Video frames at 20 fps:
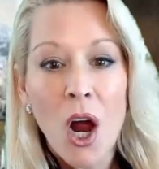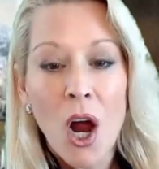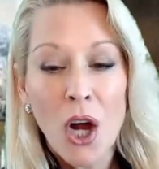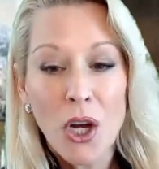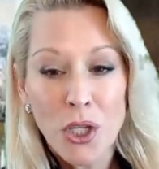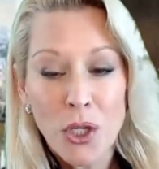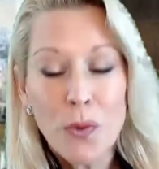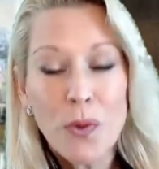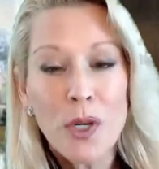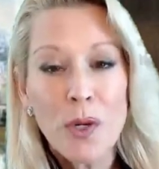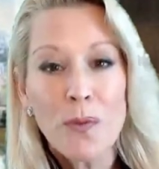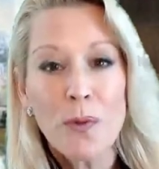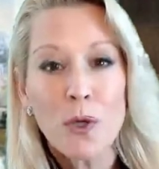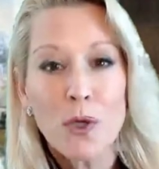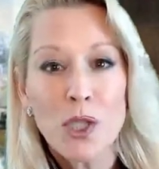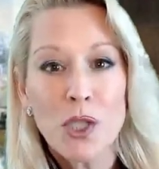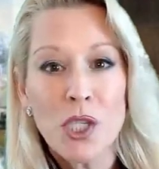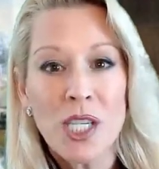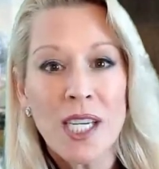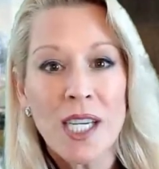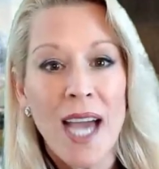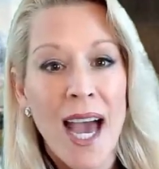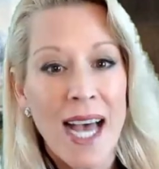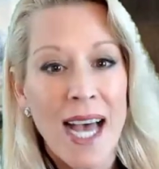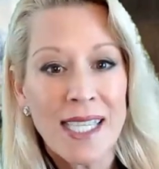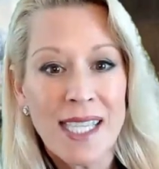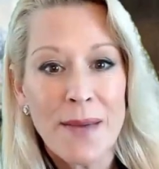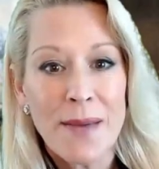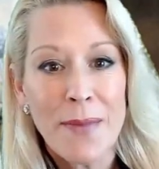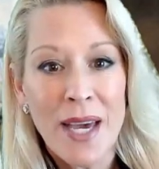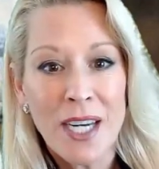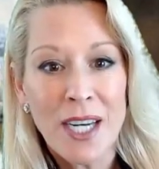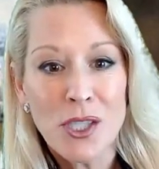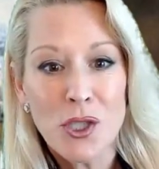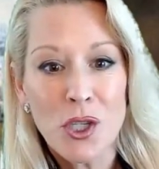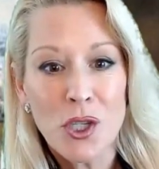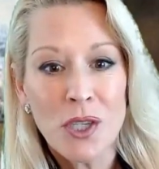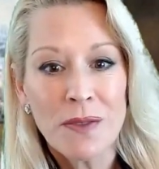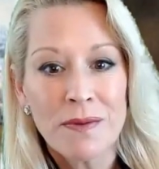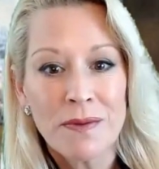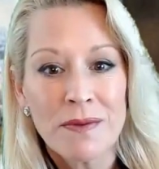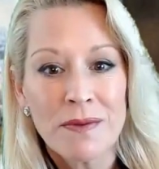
Are you an emerging asset manager?